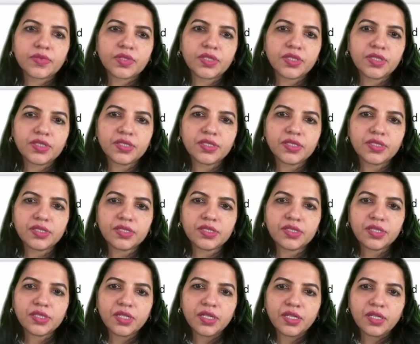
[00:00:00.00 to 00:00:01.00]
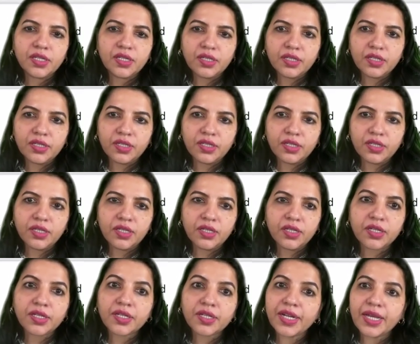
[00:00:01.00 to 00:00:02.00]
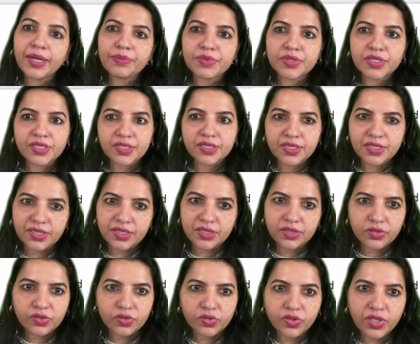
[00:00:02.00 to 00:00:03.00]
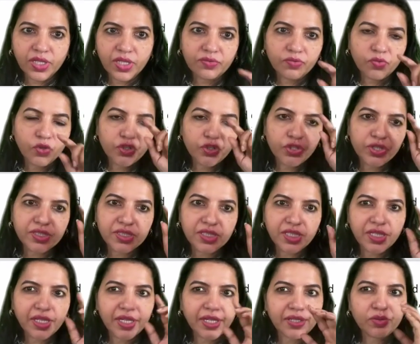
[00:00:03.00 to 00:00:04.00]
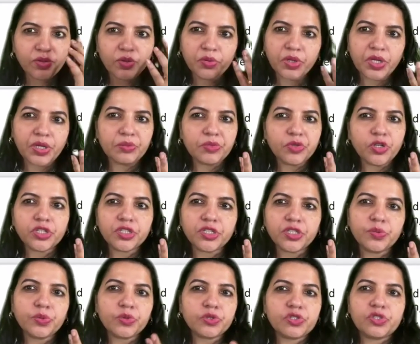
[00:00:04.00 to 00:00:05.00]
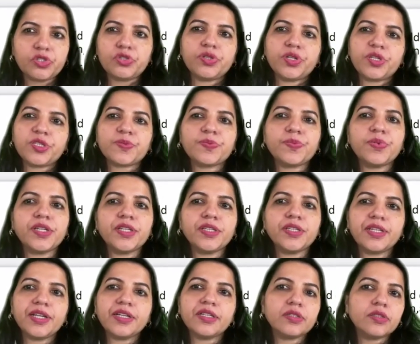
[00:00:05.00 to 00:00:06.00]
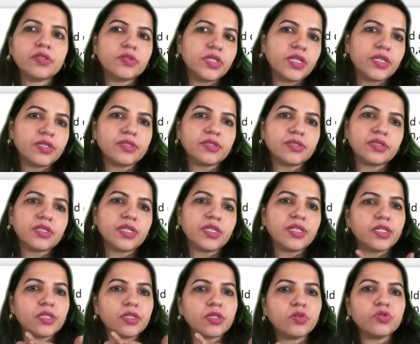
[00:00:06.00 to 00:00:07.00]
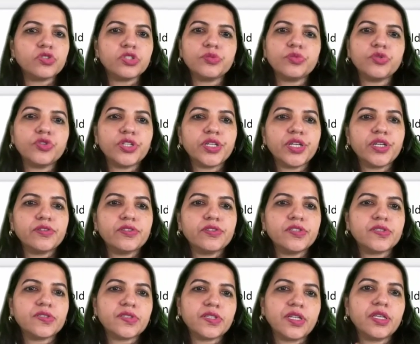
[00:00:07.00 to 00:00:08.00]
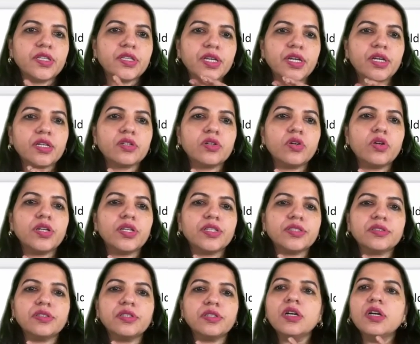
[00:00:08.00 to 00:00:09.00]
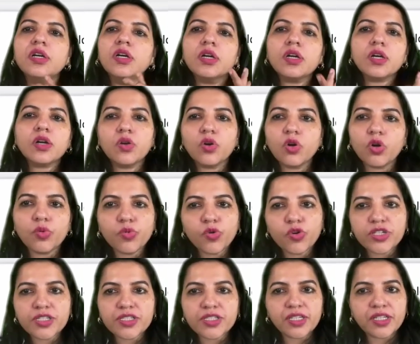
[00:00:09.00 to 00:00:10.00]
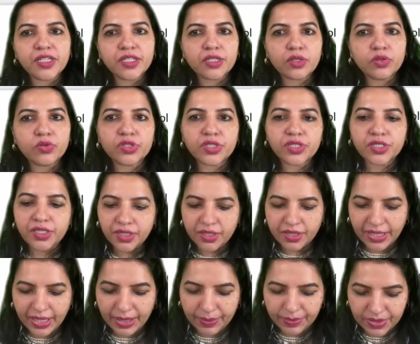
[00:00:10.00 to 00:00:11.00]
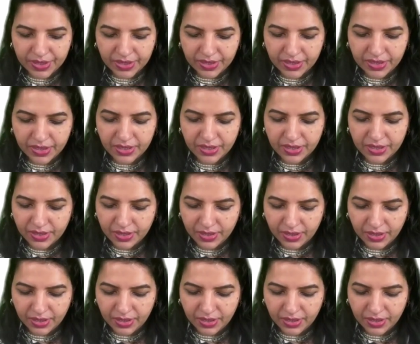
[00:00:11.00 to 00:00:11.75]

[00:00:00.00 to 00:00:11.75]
This is Crab's disease. So that what you're seeing, I know I'm not in a position to explain that. That is an inclusion body, I will just say. They are called as the globoid cell inclusion in Crab's disease.